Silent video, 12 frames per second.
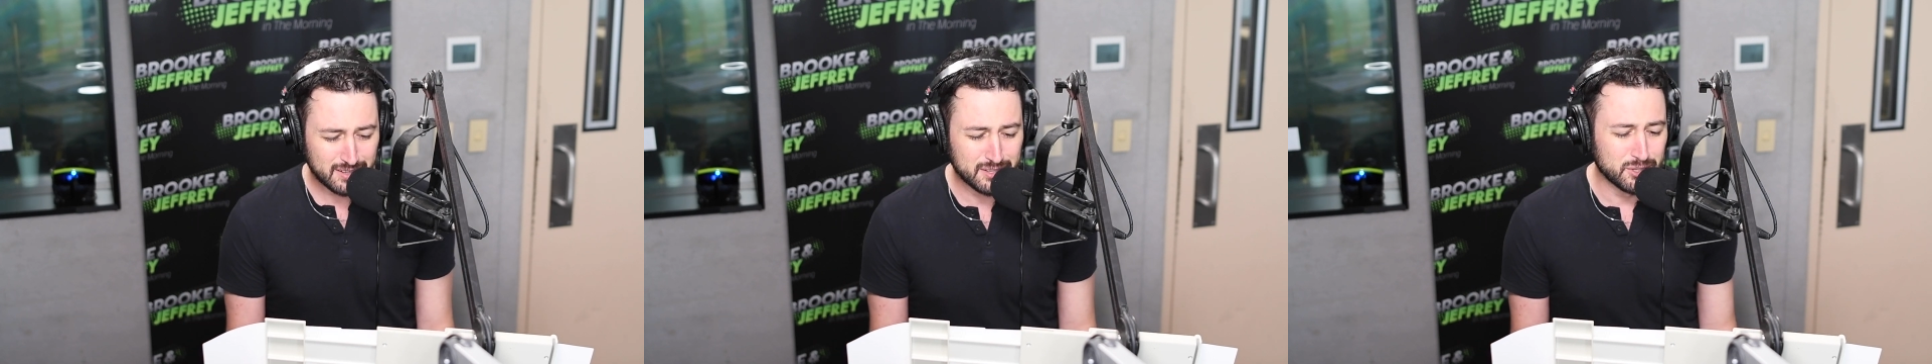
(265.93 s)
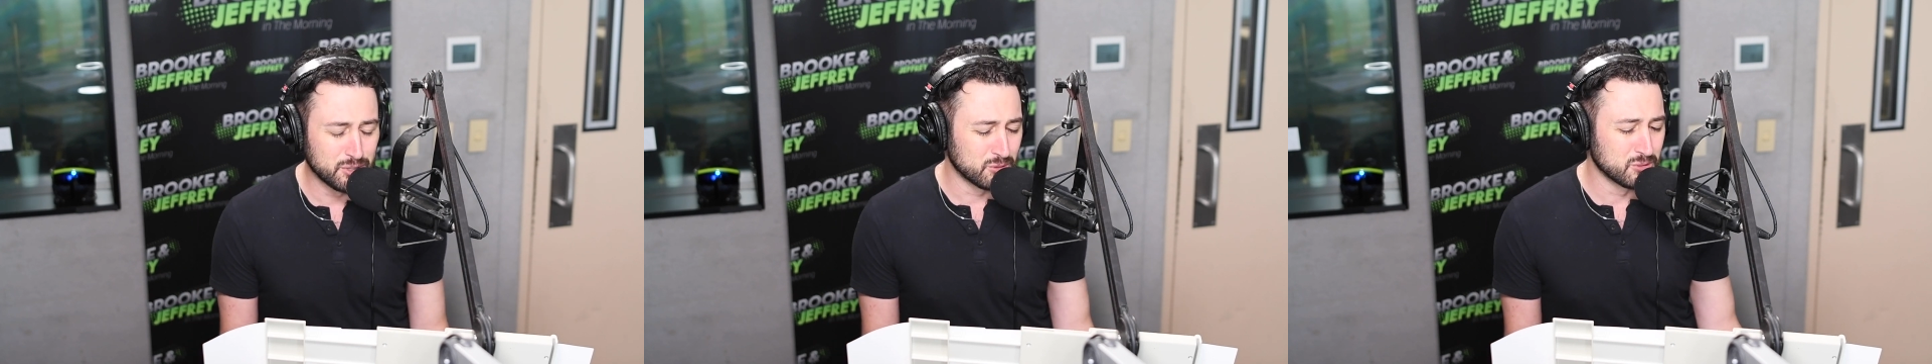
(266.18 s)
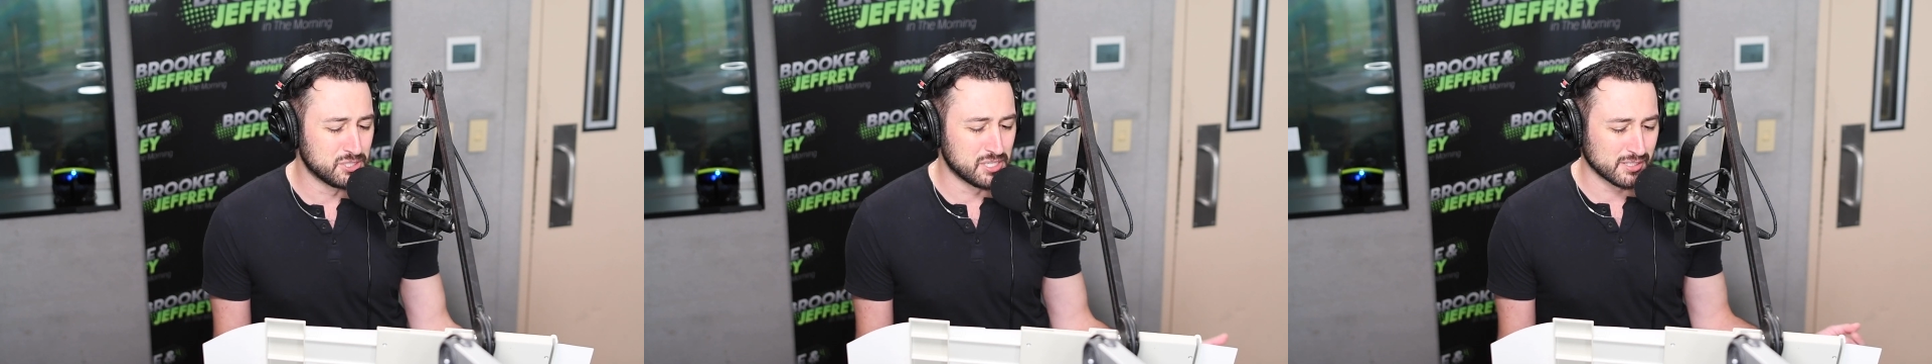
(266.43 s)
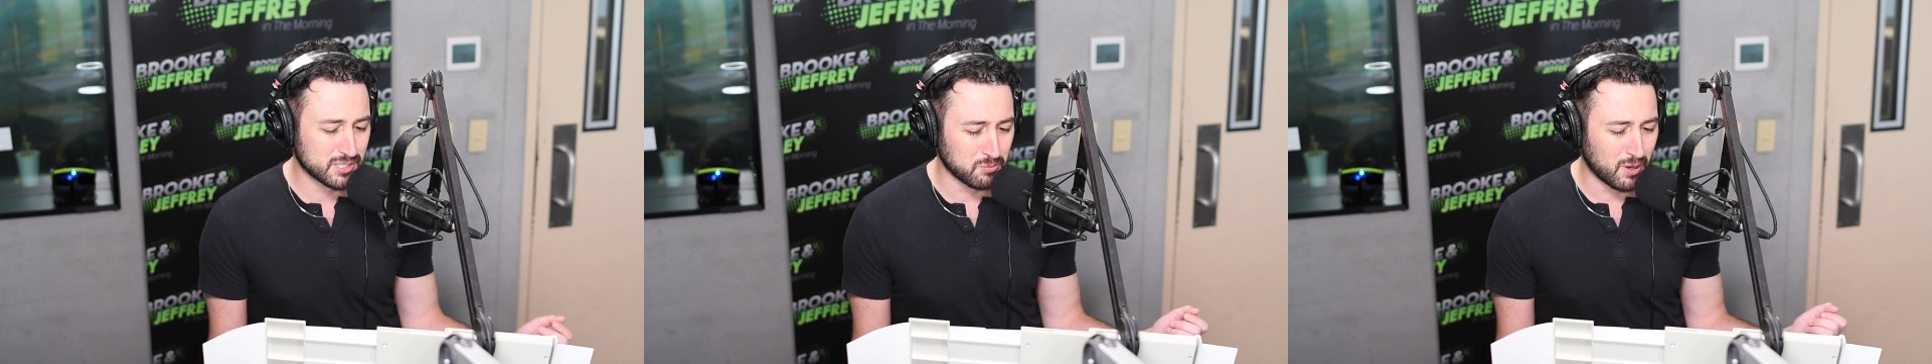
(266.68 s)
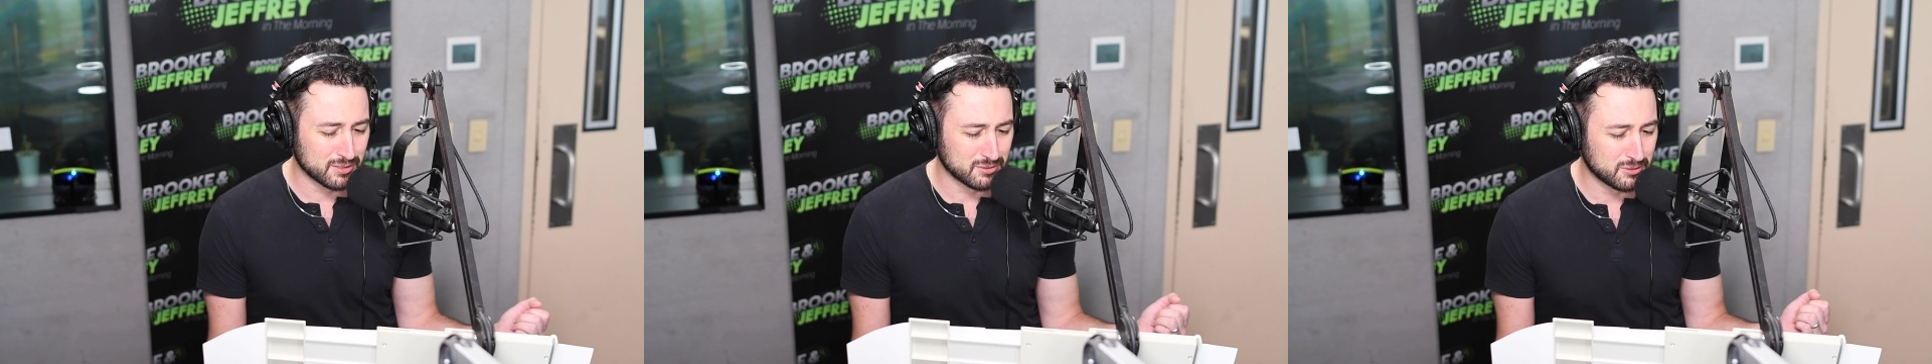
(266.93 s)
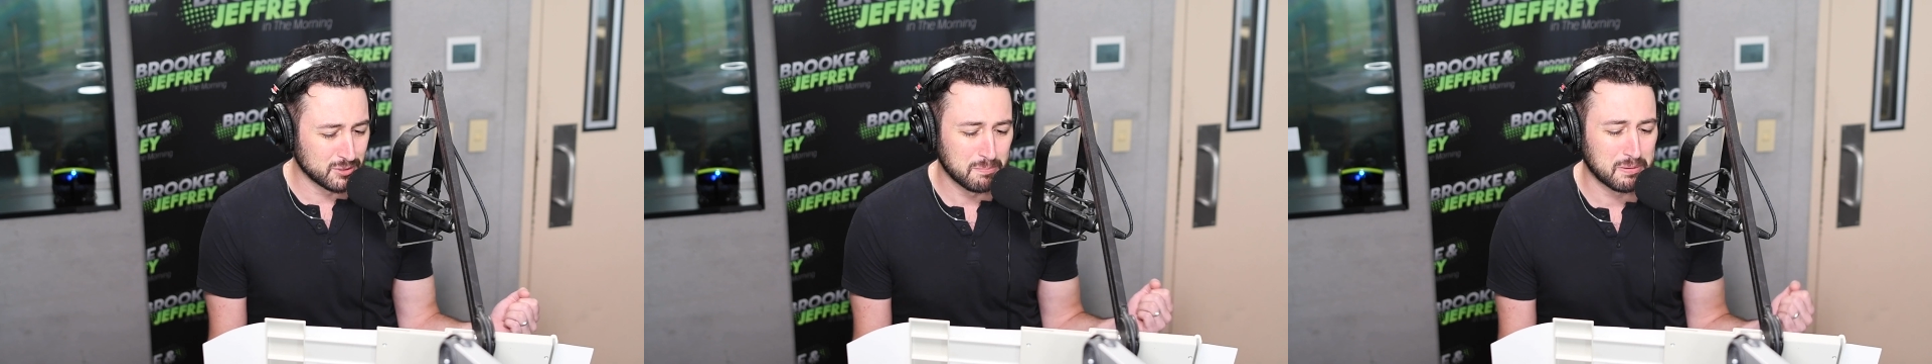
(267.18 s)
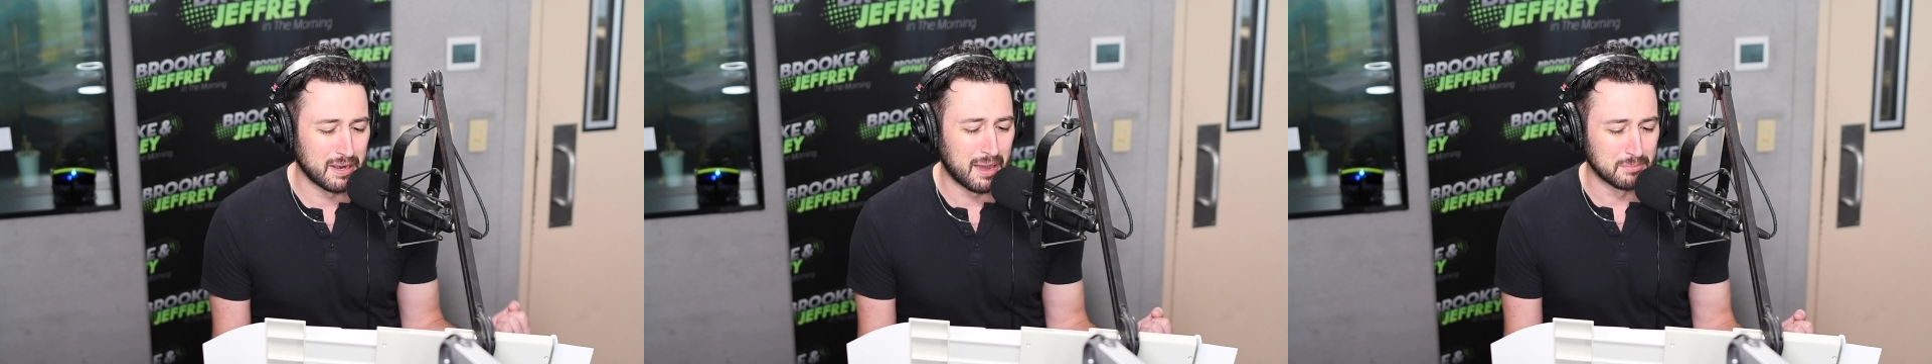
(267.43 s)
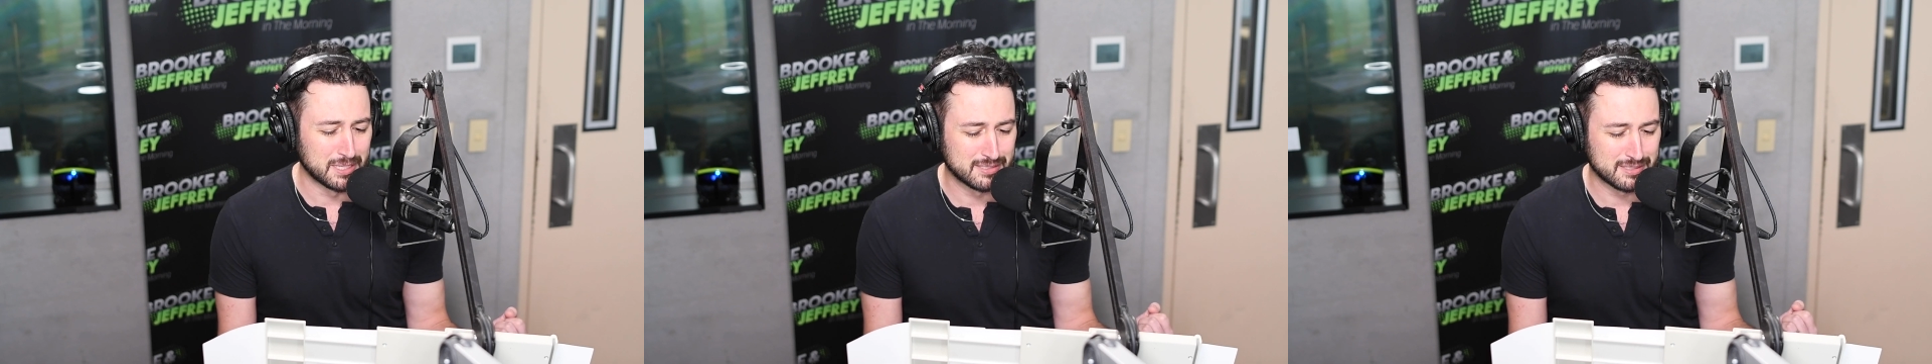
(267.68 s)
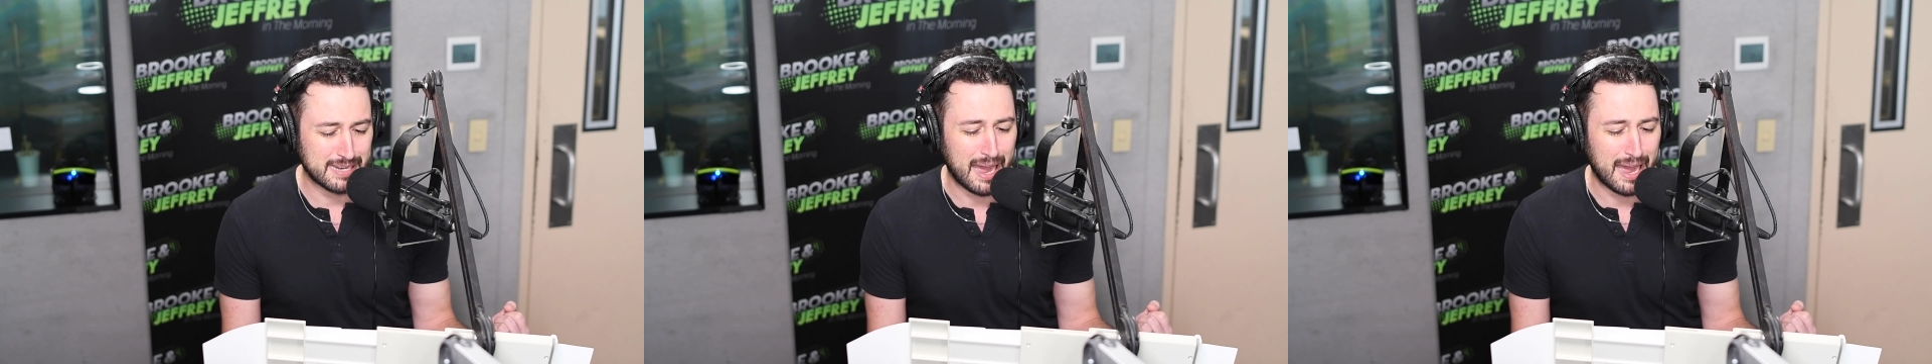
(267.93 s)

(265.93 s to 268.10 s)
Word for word: You just want to plummet